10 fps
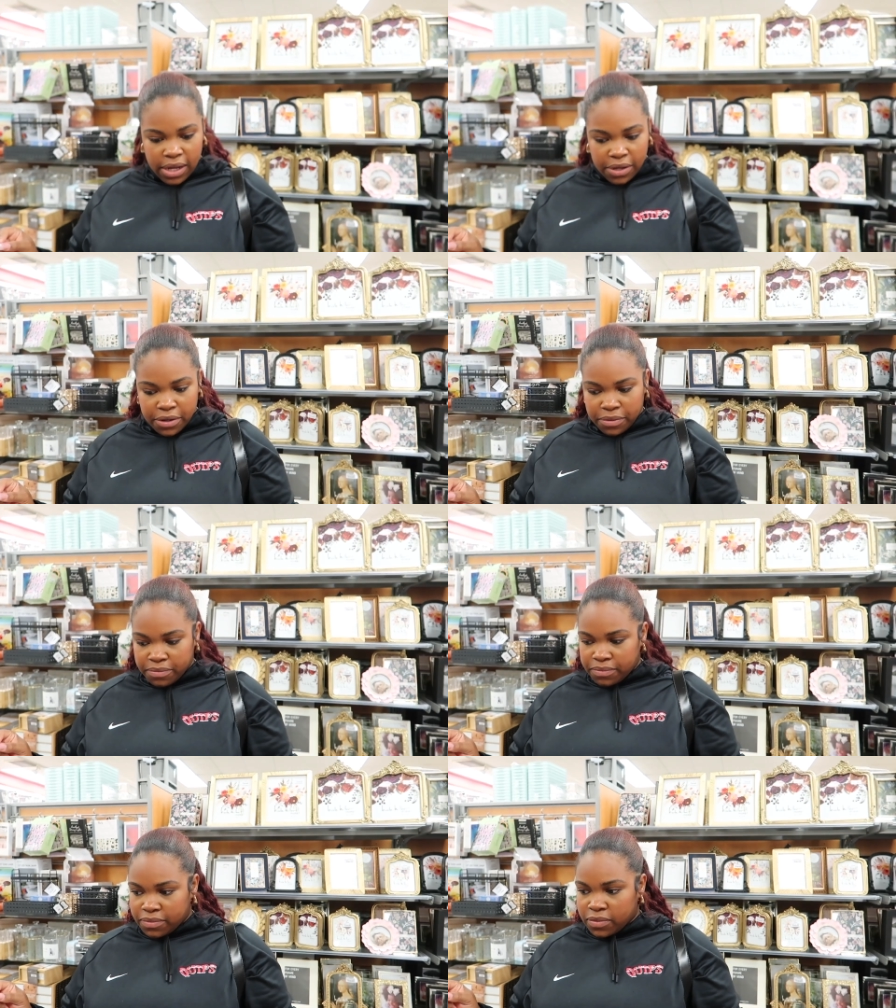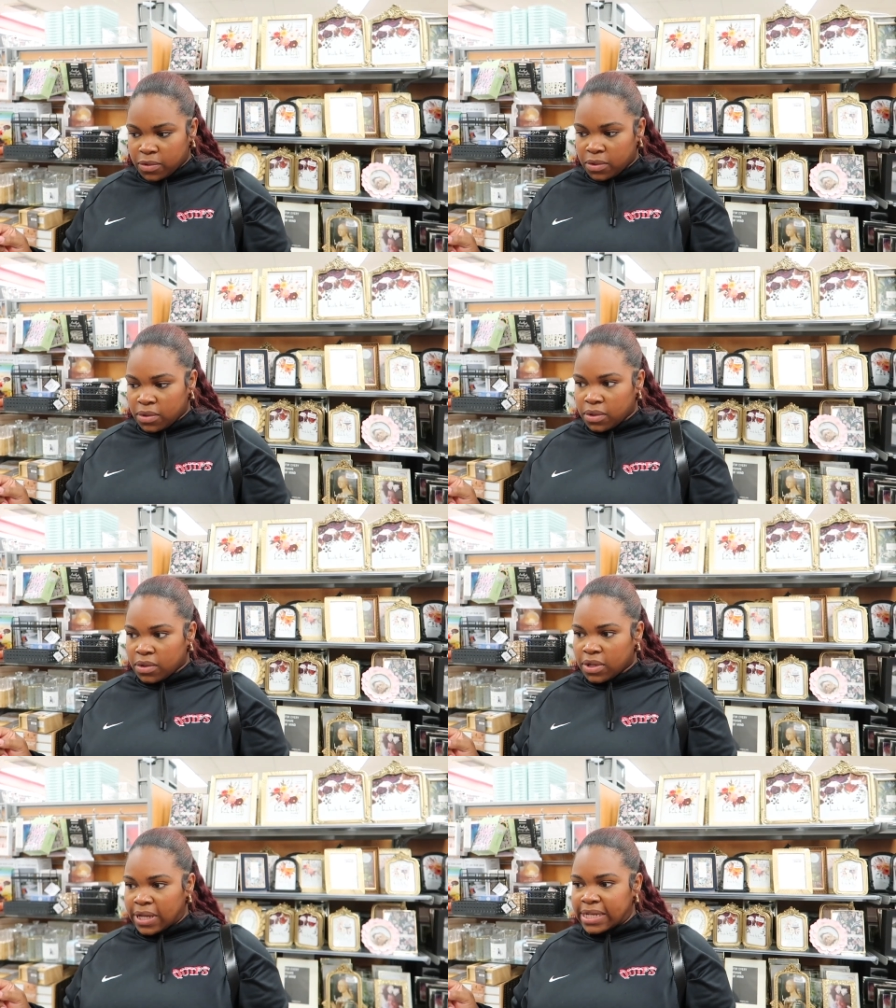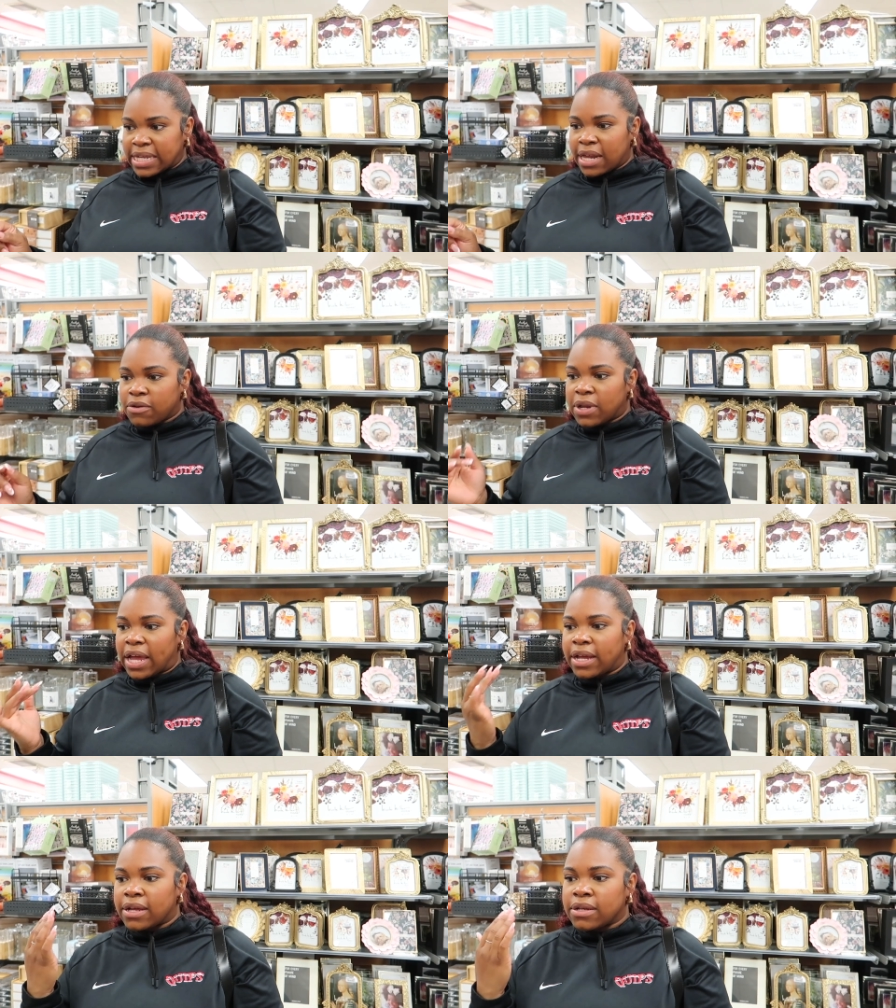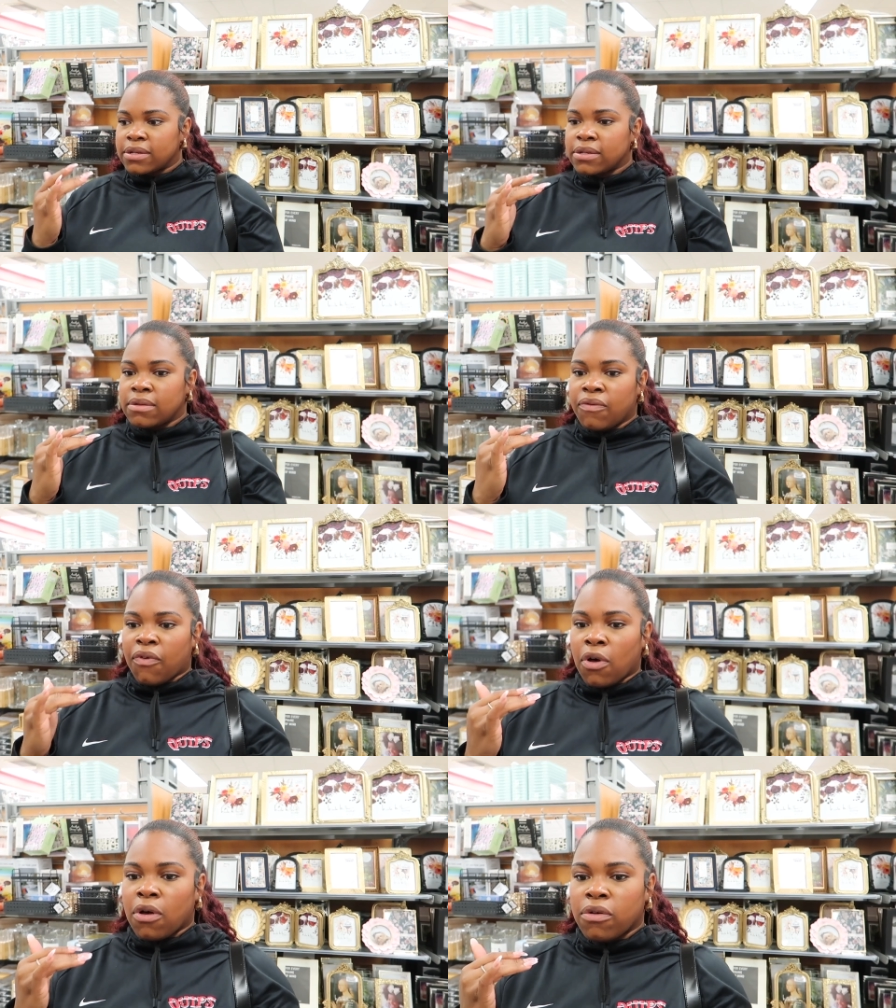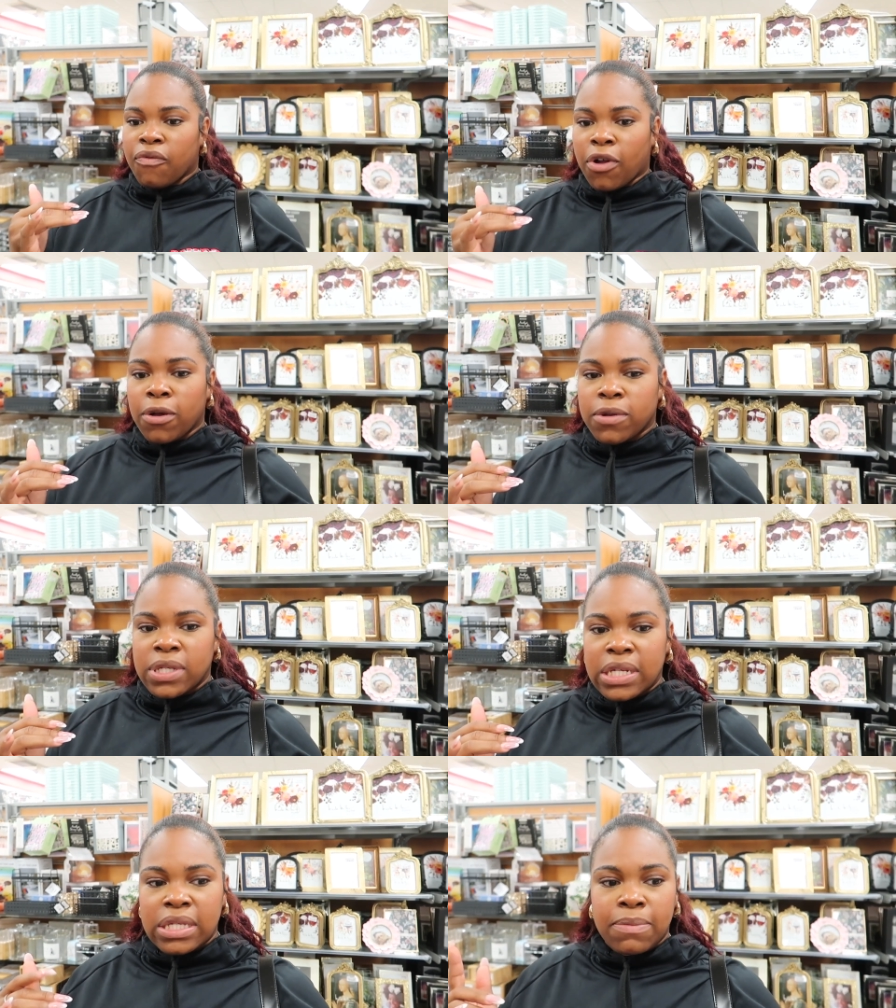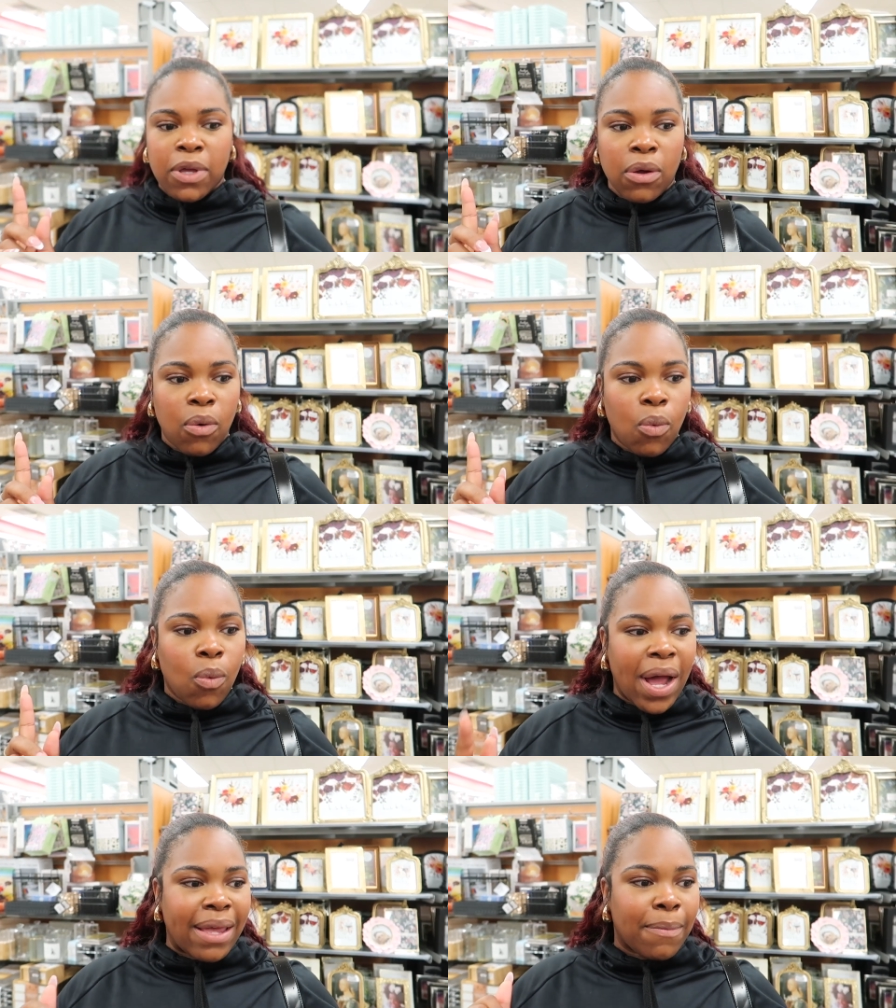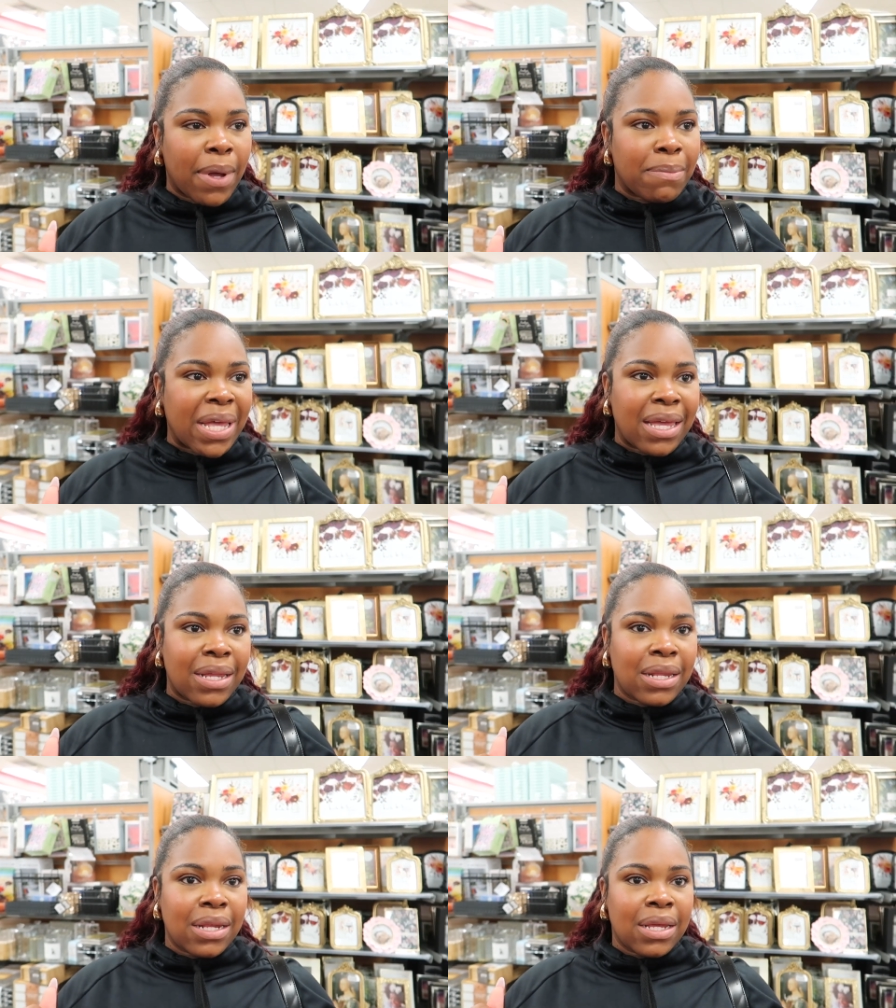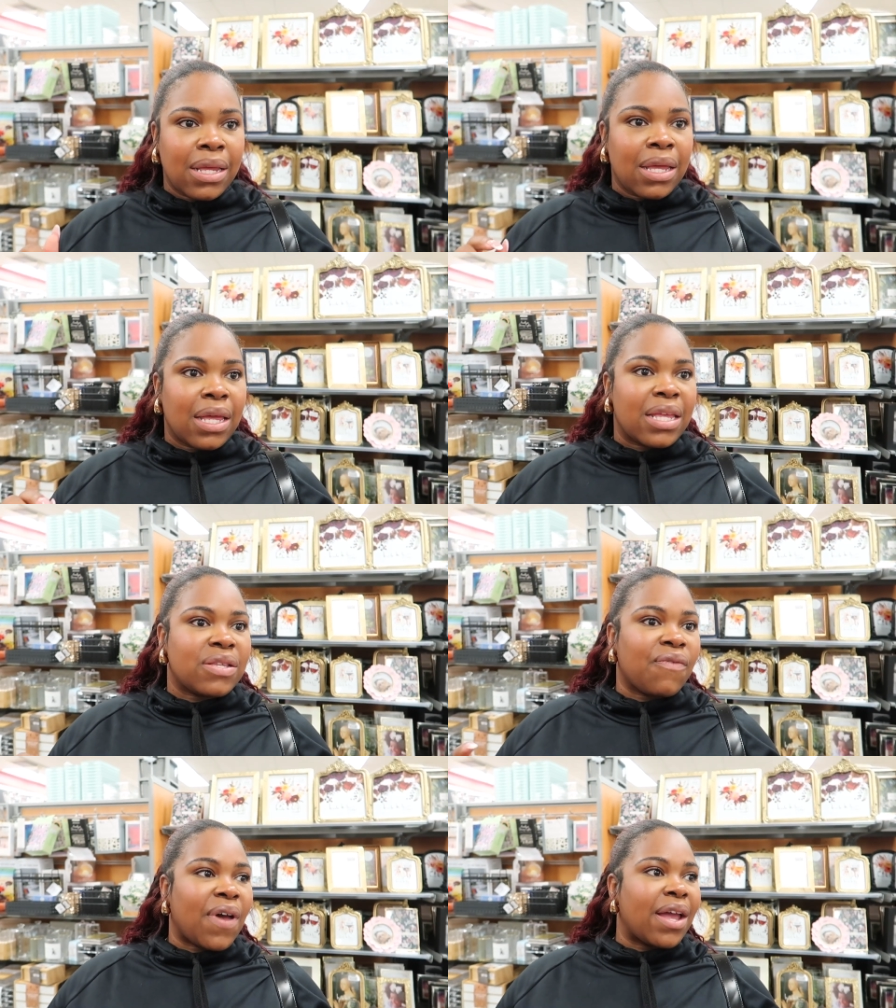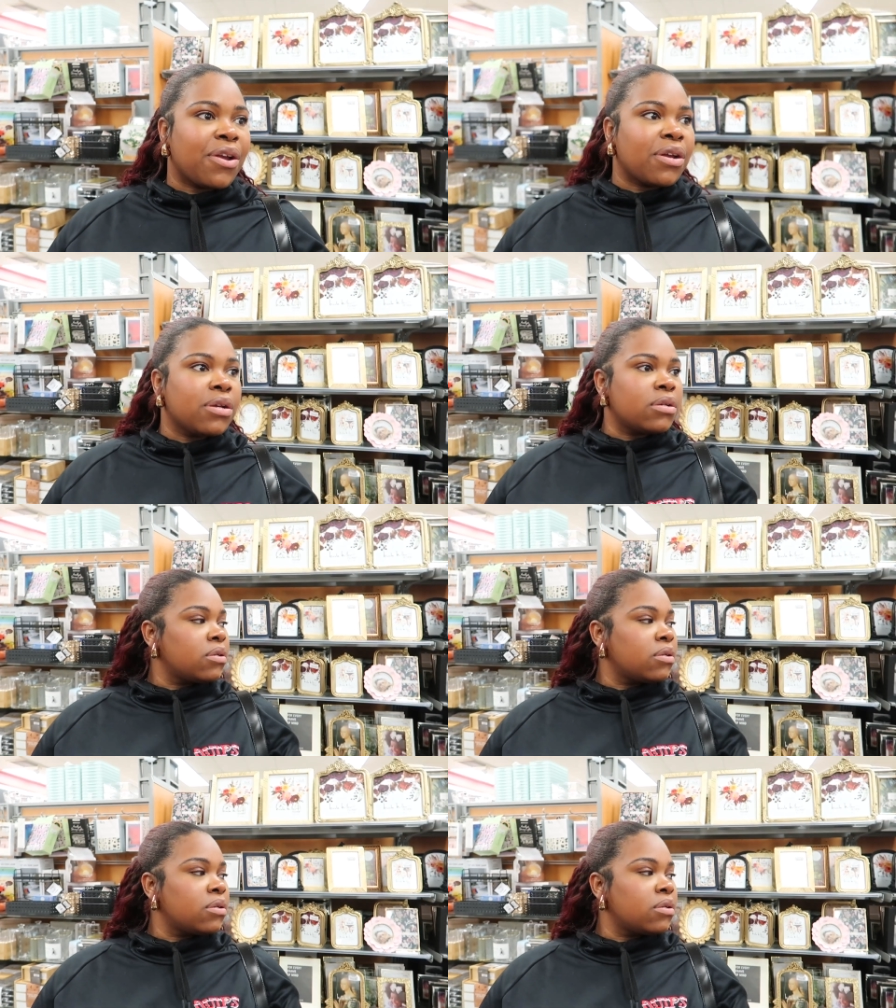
um because i don't like fall fragrances but white pumpkin is fire